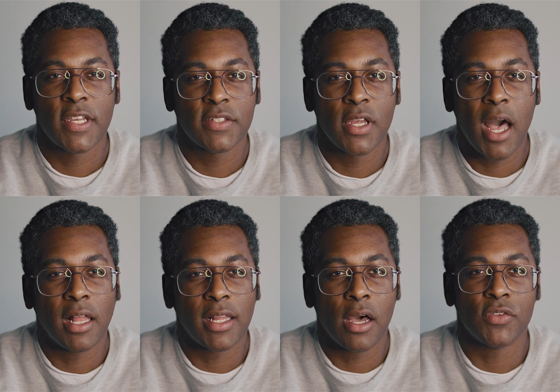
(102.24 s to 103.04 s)
Tesla
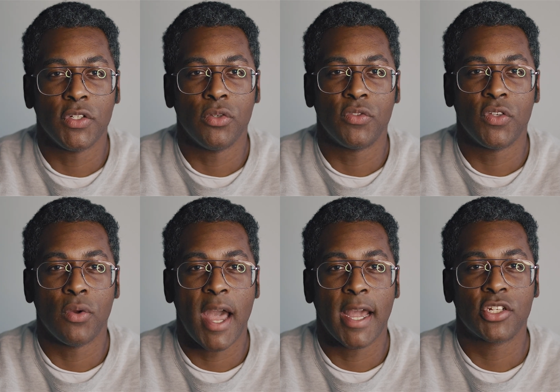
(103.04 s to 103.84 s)
allows you
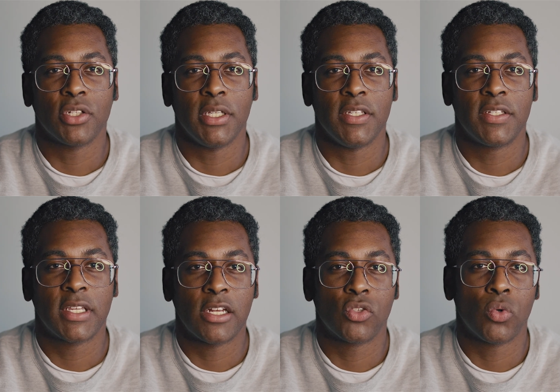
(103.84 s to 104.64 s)
to actually
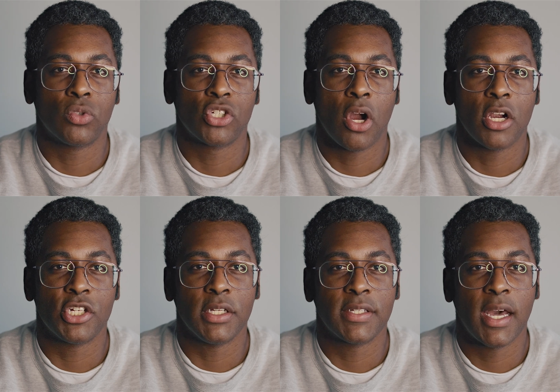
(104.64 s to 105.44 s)
schedule
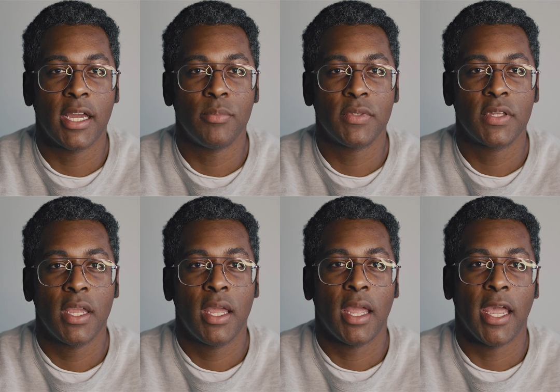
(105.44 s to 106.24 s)
charging
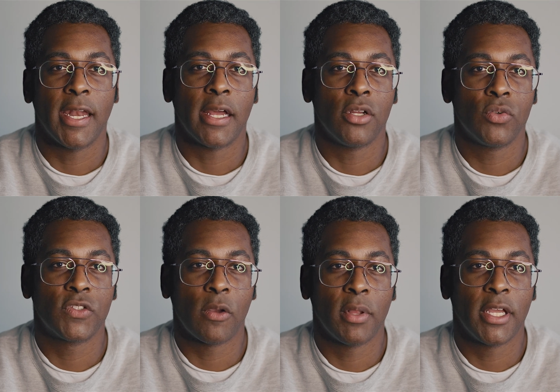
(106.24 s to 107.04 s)
times. And I know
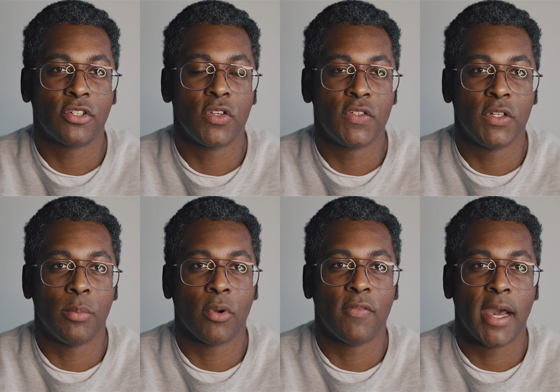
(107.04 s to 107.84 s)
some
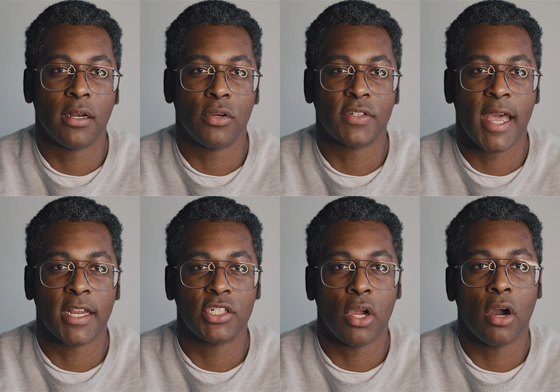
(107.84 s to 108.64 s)
electricity providers
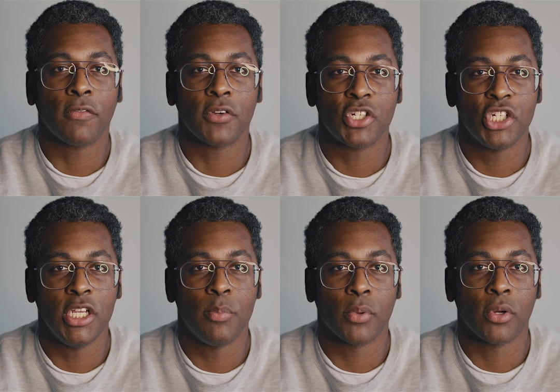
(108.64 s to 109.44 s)
actually offer
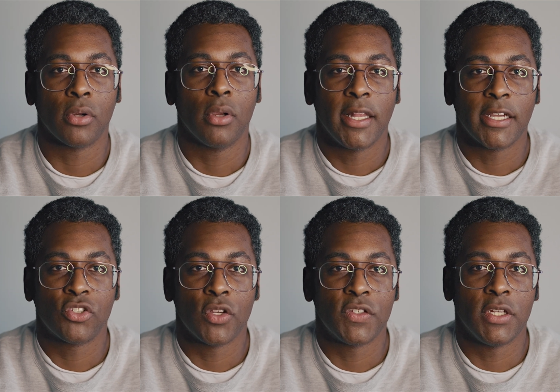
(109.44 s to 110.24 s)
cheaper
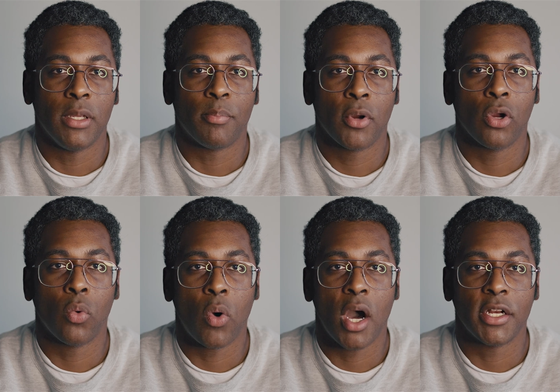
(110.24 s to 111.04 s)
electricity per
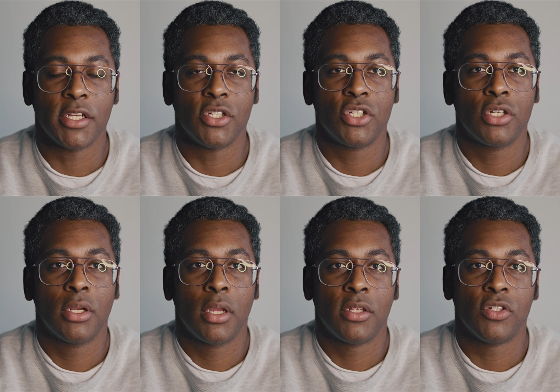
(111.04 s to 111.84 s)
wattage
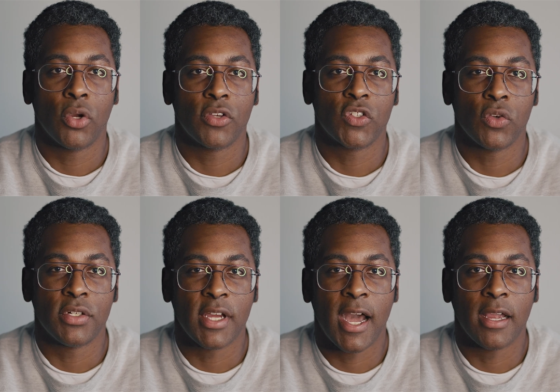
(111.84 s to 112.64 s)
during
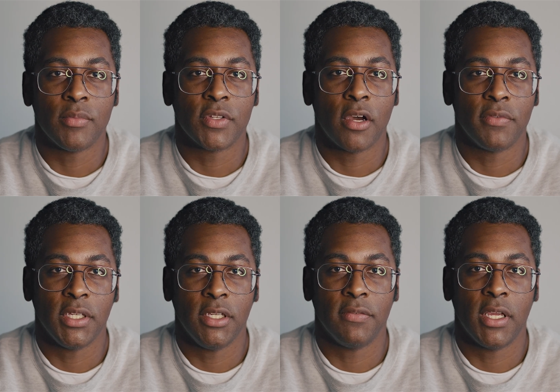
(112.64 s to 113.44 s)
certain times of the
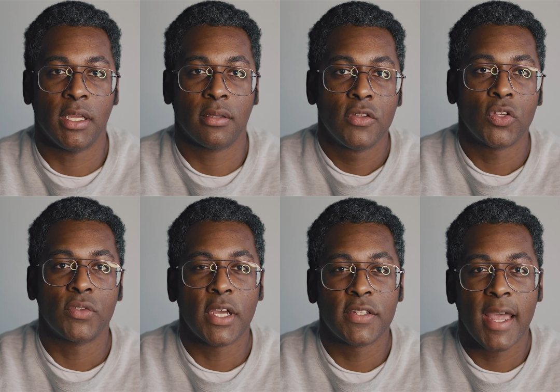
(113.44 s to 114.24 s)
evening. So
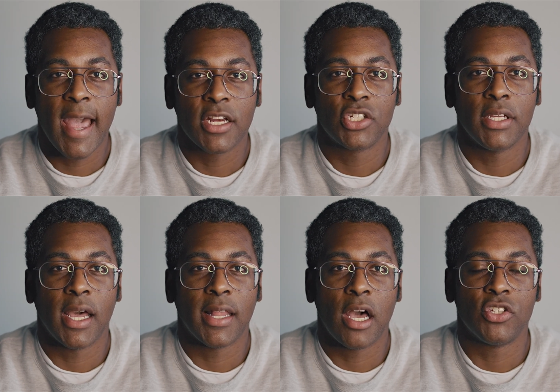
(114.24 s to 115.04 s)
Tesla actually
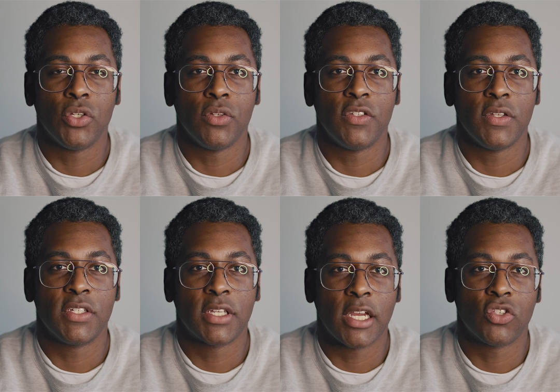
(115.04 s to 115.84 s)
allows you to
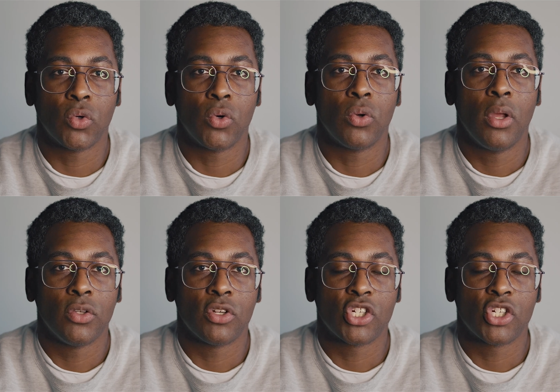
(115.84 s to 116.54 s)
schedule your